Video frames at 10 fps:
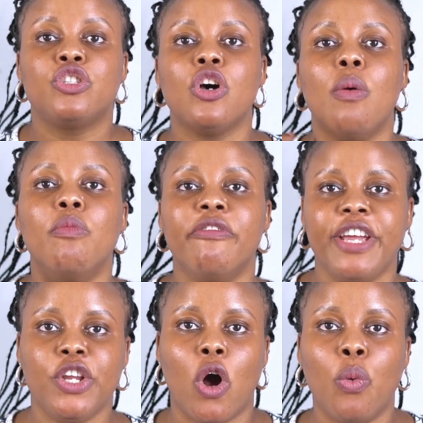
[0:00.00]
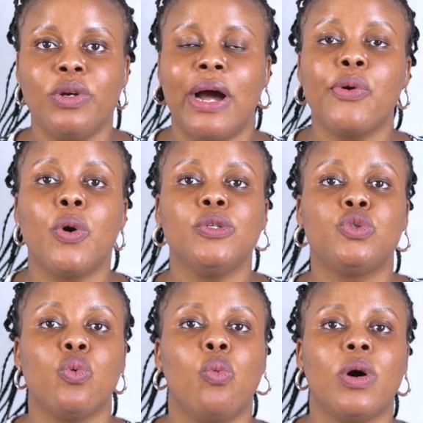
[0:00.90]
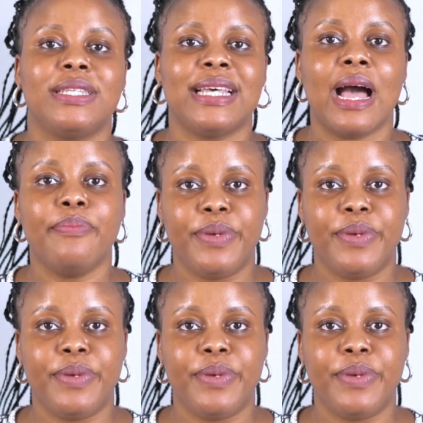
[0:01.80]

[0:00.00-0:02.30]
So moving on, we'll now go to water